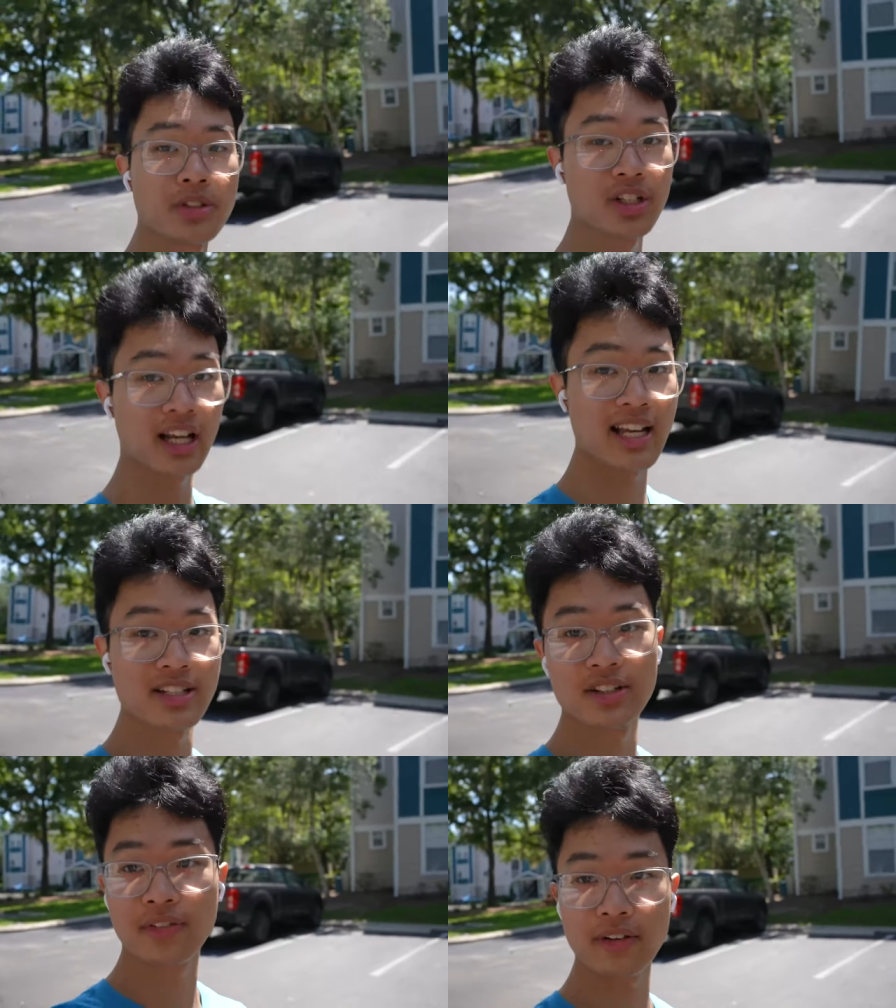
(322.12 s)
What's your
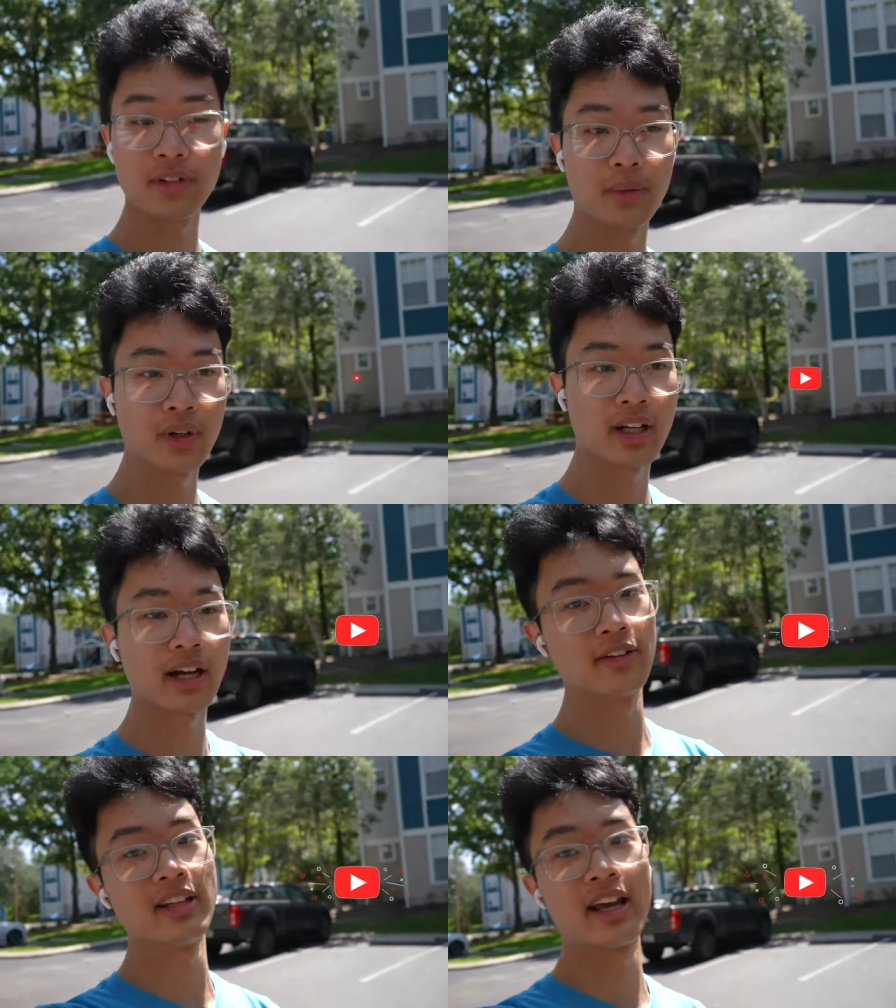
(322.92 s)
guys' favorite
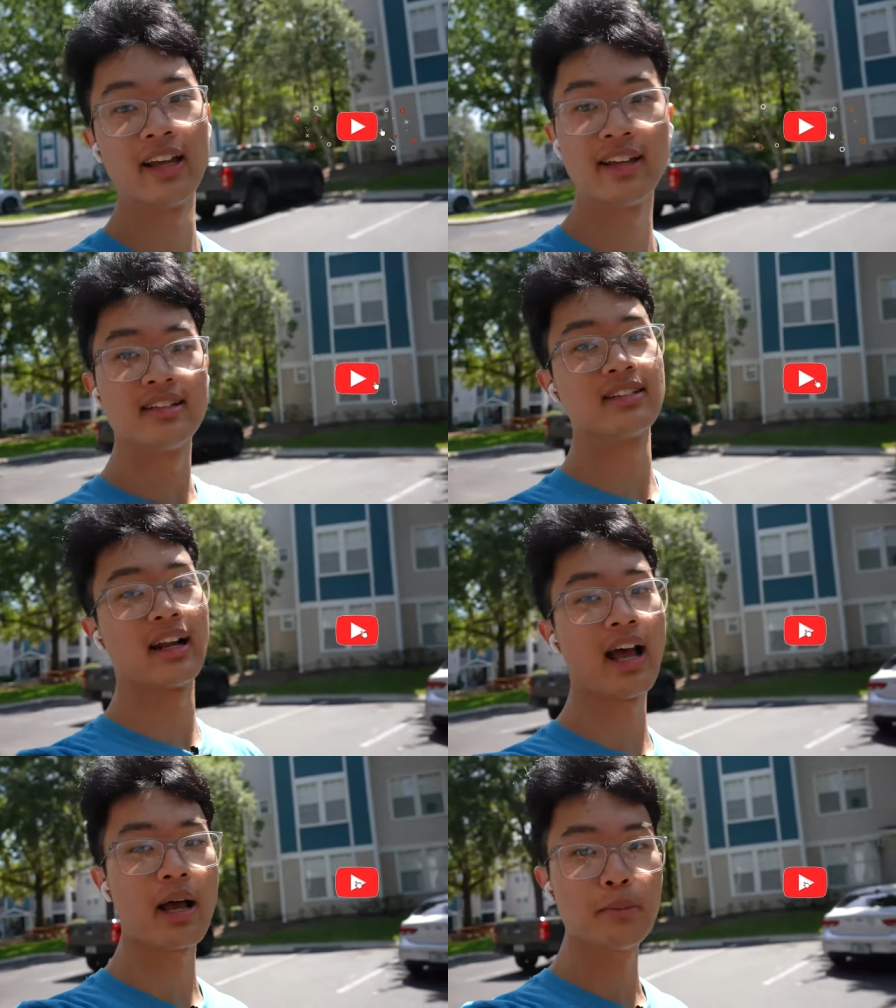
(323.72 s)
workout day? Is it
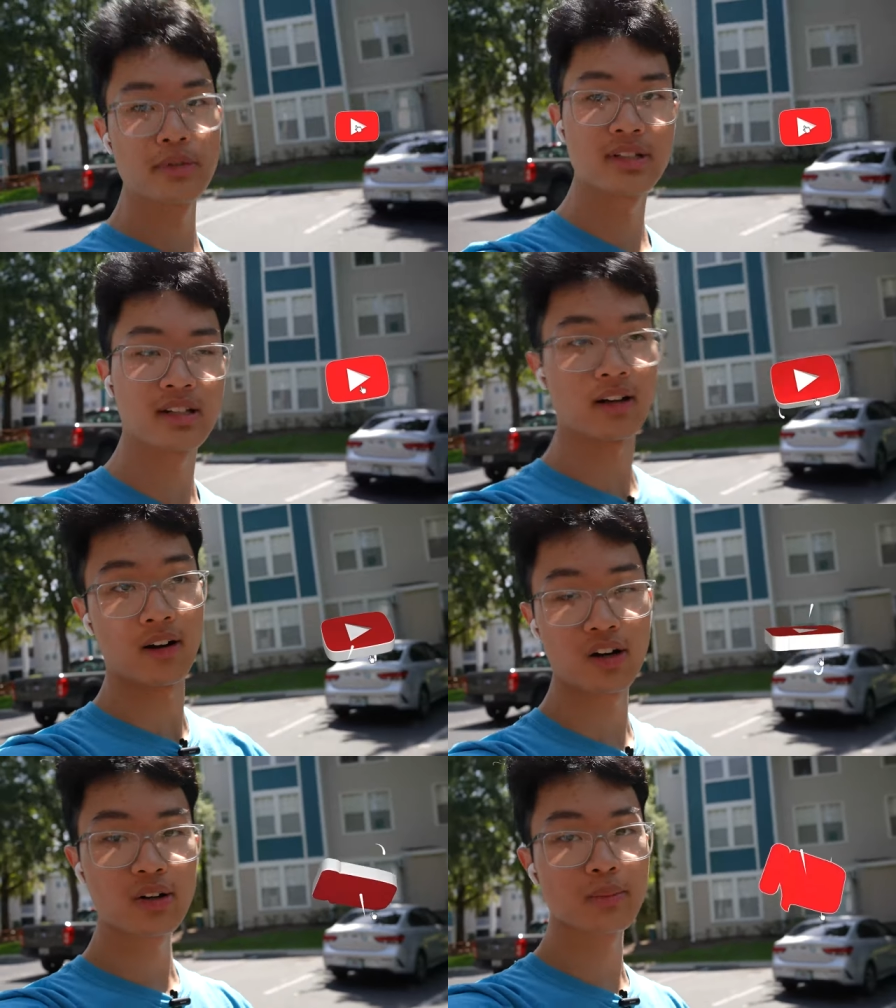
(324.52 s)
abs,
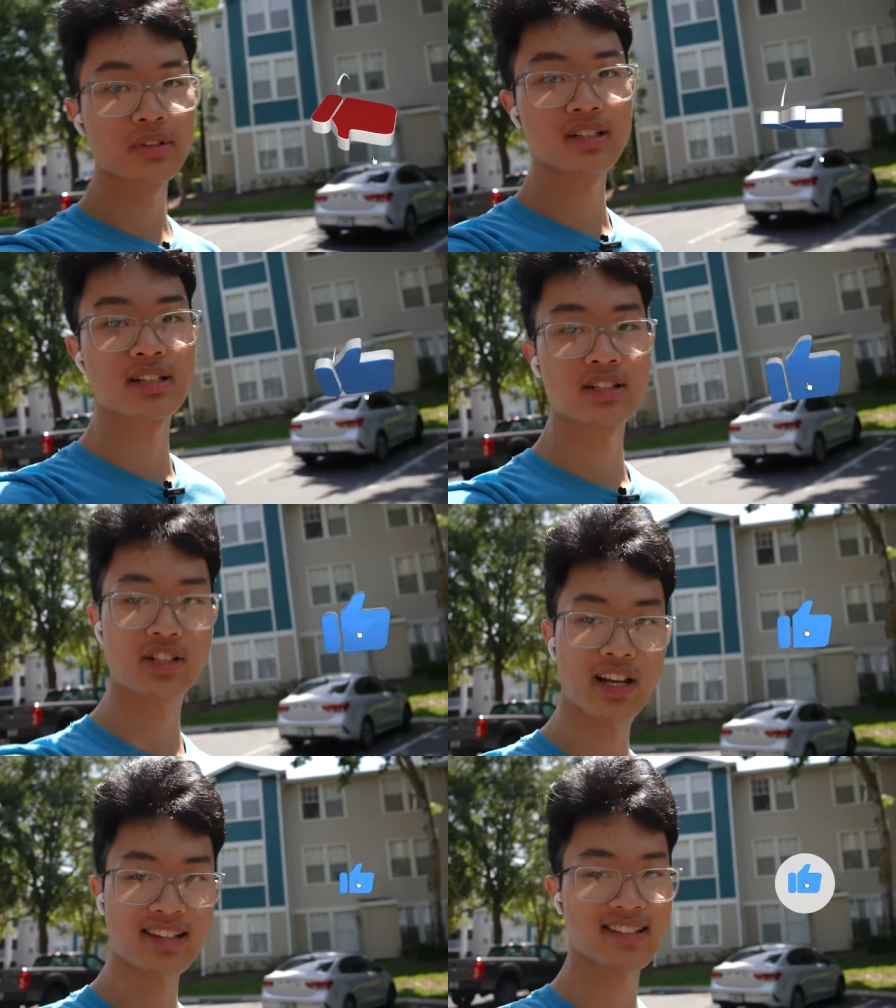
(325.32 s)
arms,
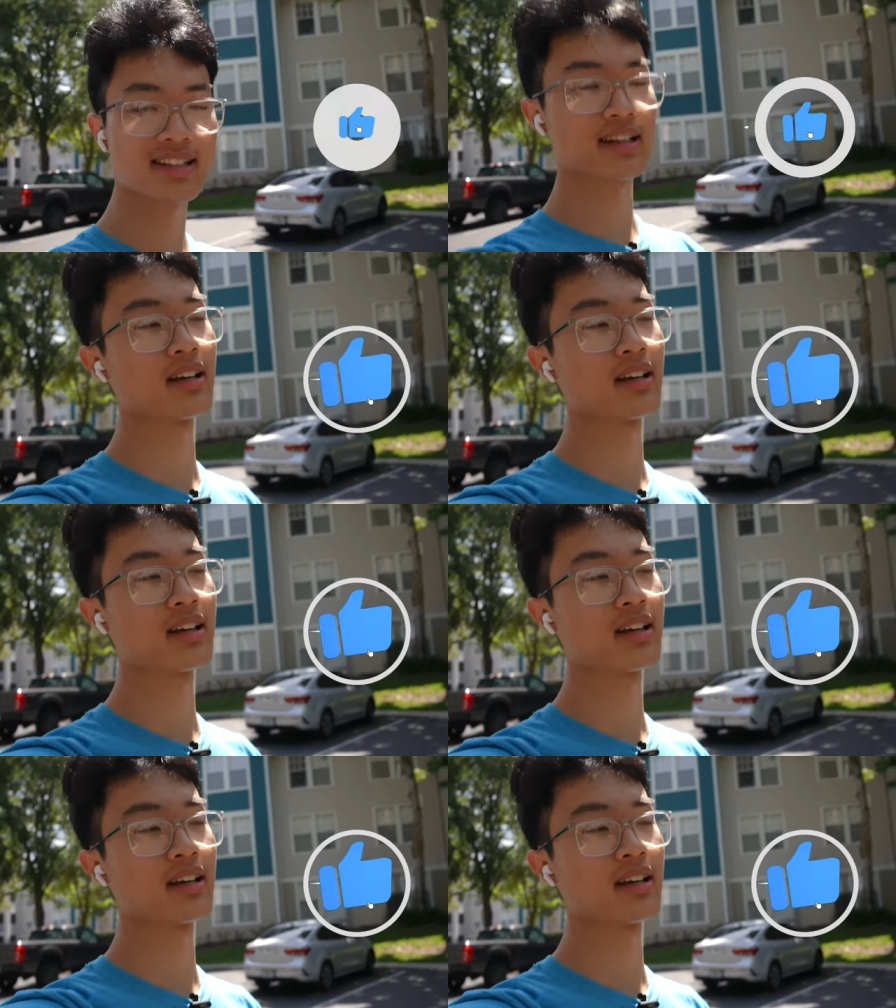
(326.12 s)
chest?